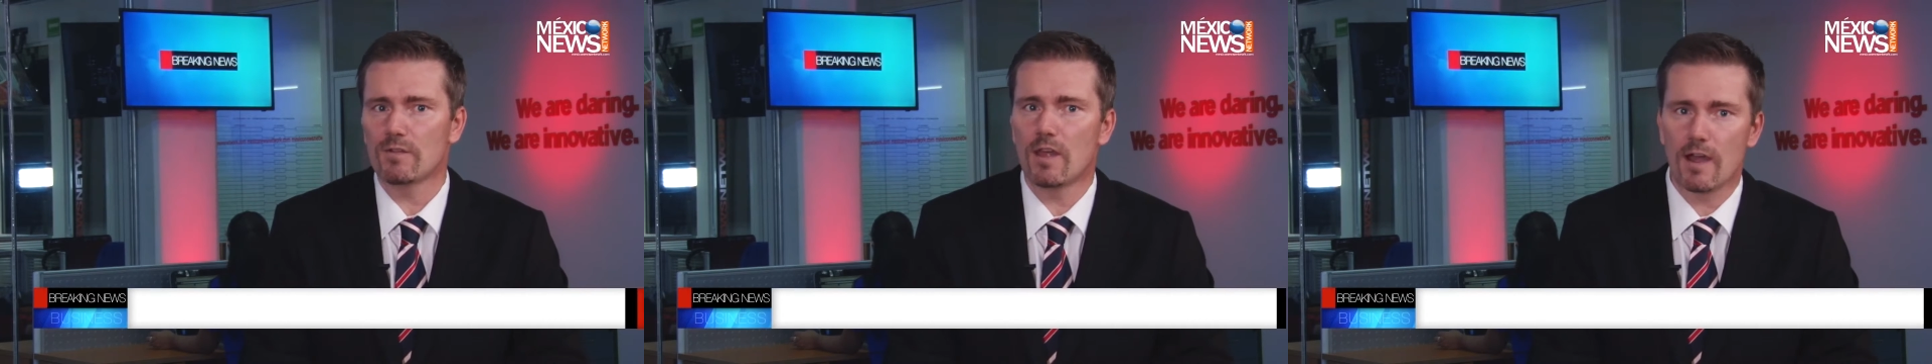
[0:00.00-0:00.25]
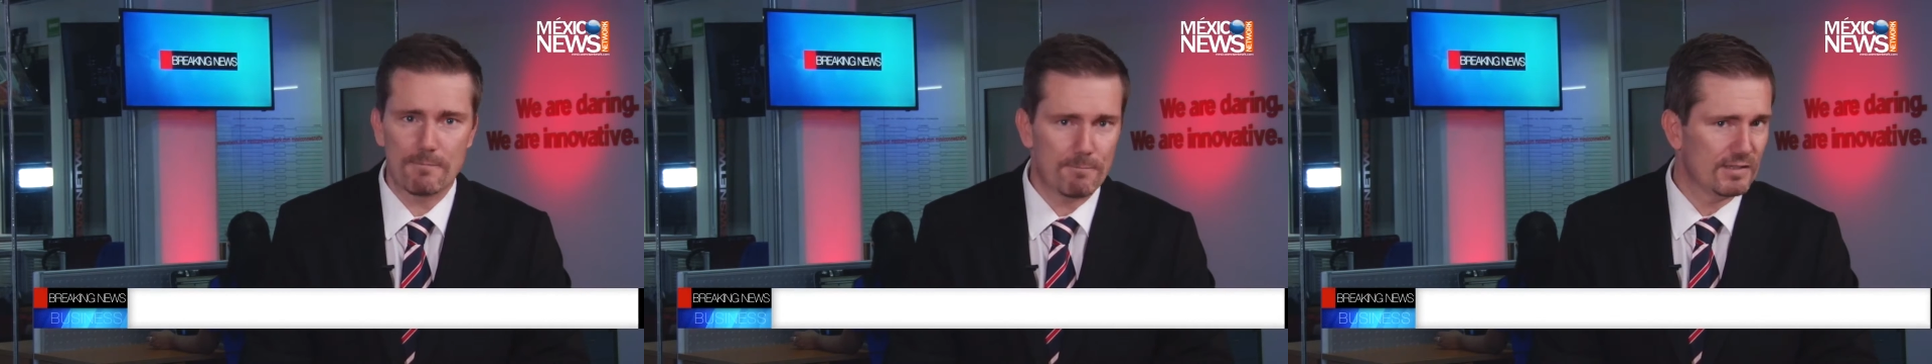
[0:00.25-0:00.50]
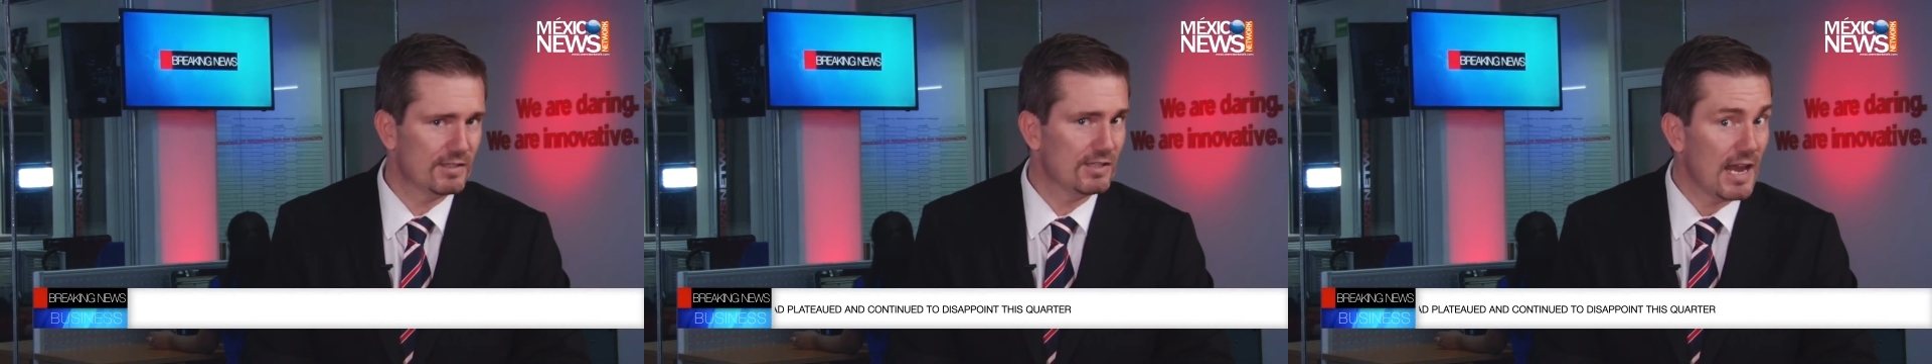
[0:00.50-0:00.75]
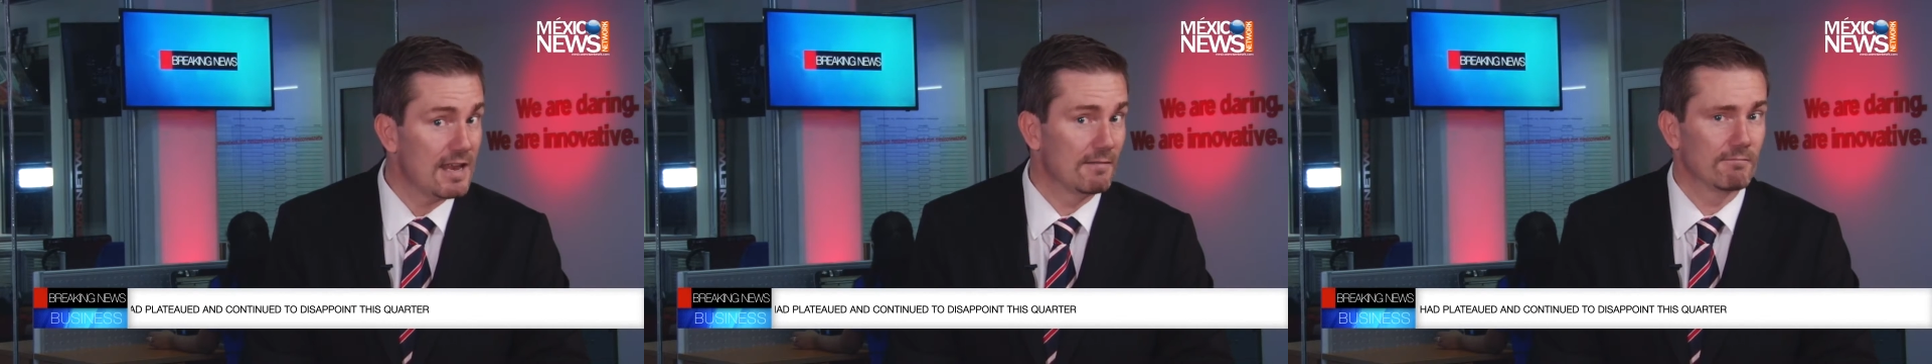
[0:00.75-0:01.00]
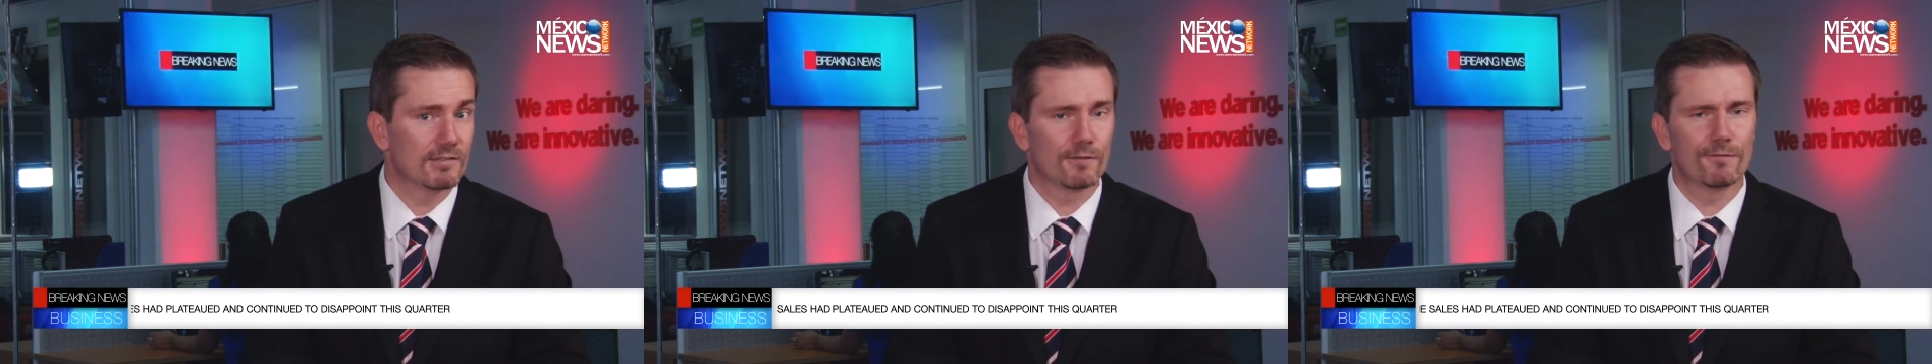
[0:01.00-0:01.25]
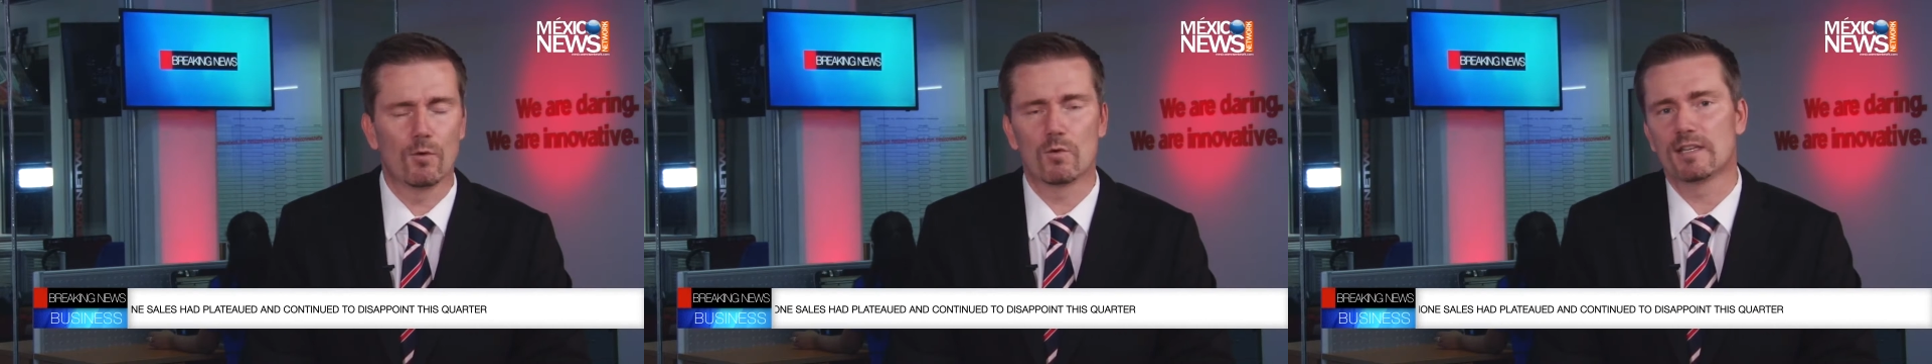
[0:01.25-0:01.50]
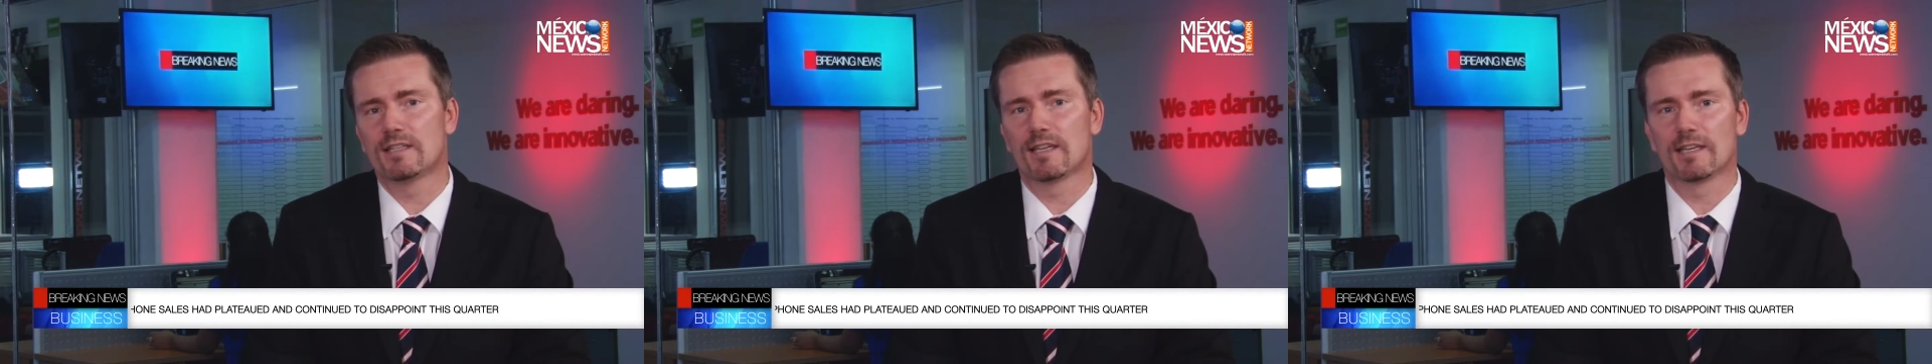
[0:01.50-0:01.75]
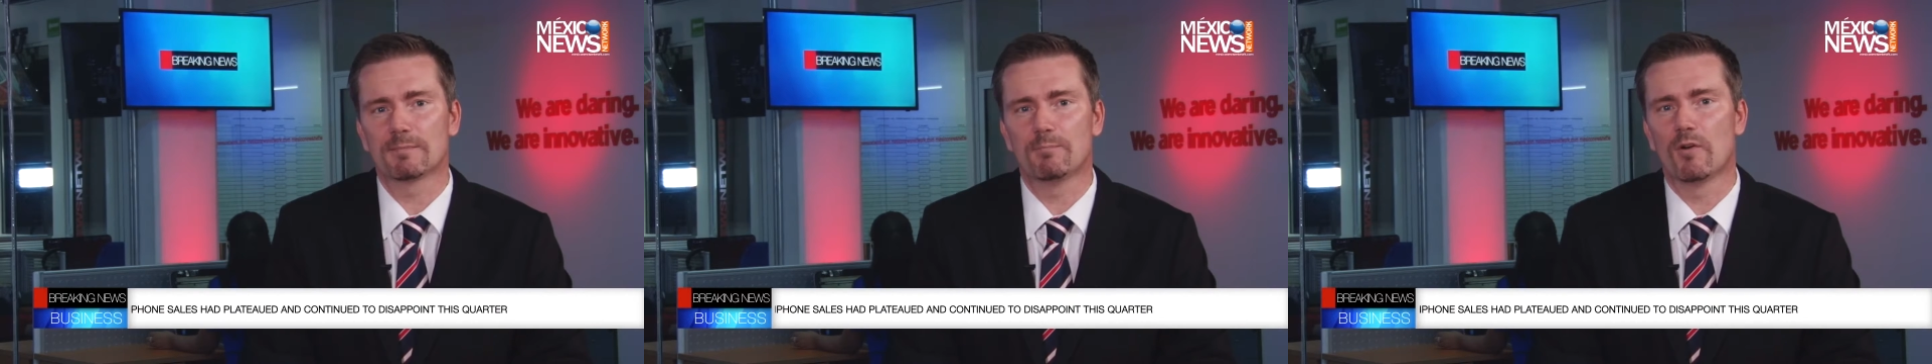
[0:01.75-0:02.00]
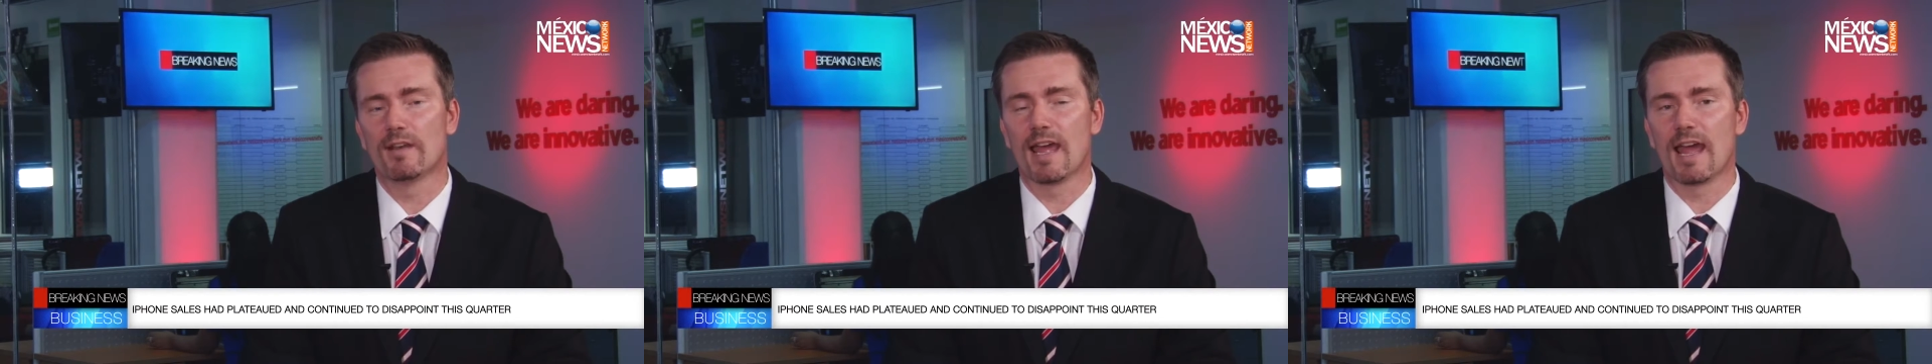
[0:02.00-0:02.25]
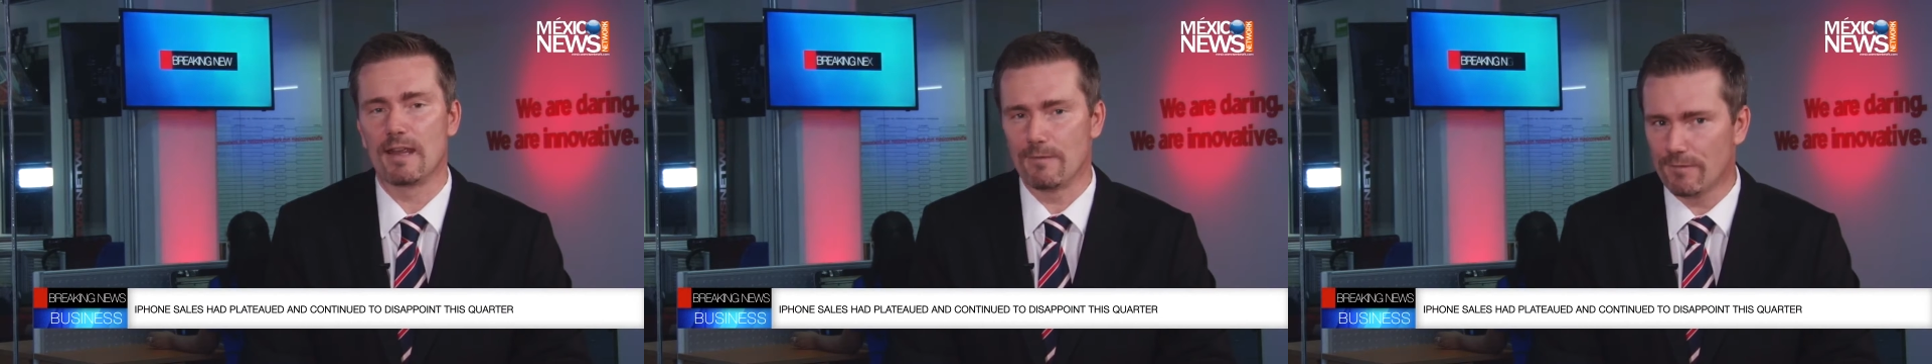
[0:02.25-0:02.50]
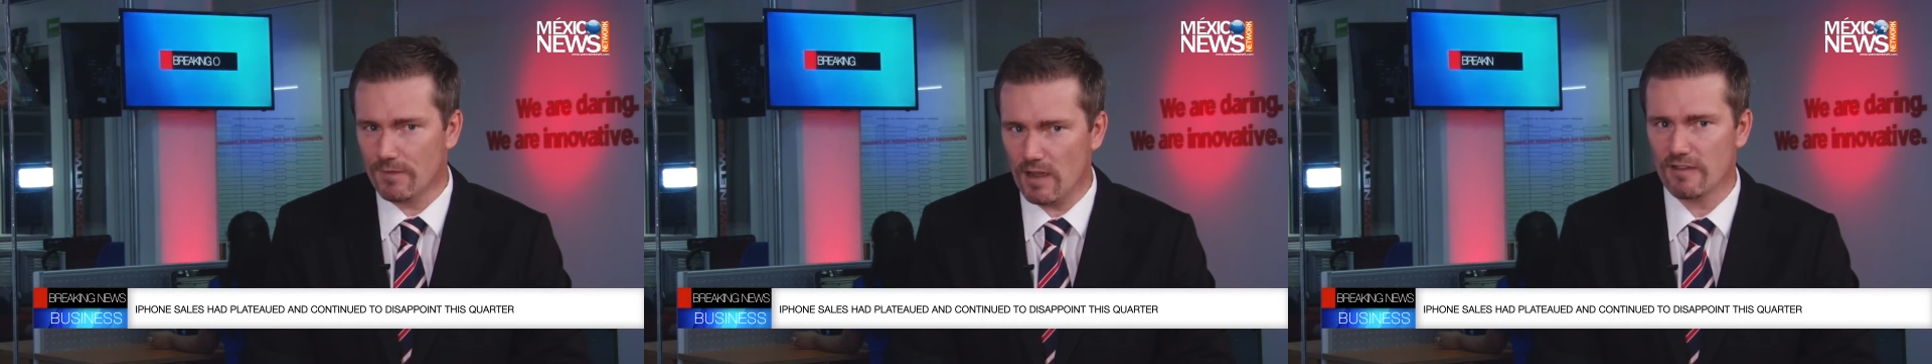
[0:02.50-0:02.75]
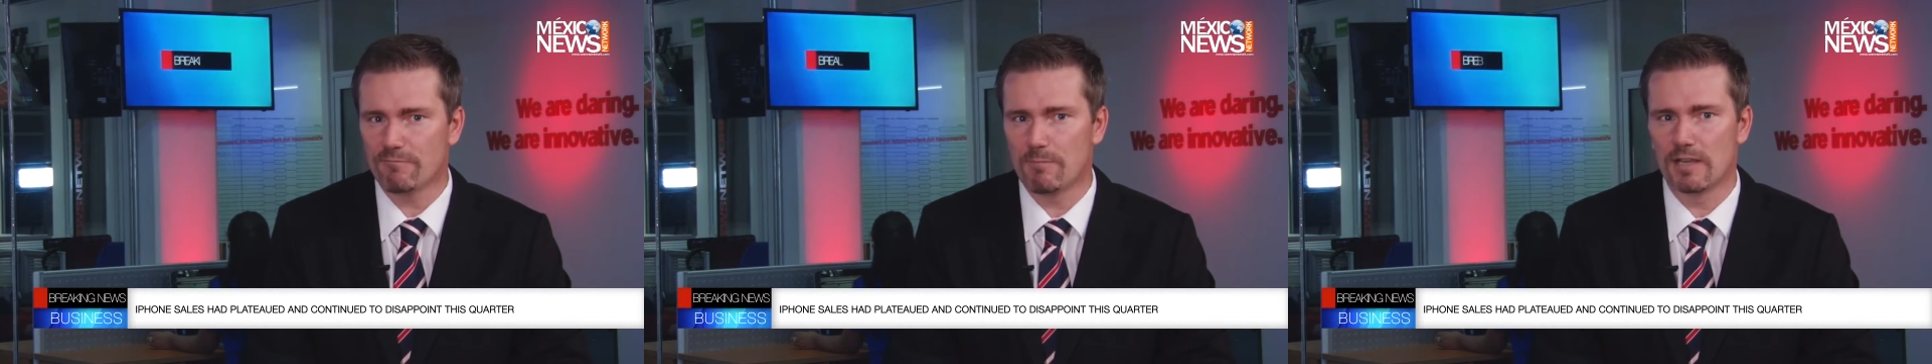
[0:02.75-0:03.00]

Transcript: 9% to $46.85